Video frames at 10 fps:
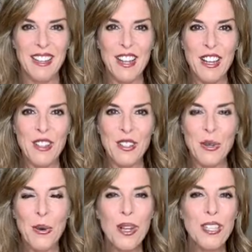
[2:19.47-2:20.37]
and the
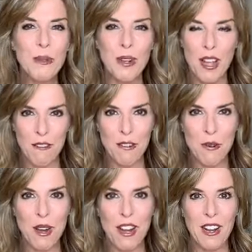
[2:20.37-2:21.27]
toys were
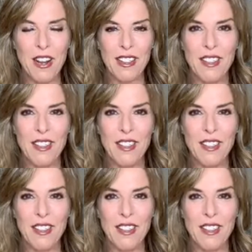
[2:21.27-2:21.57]
everywhere,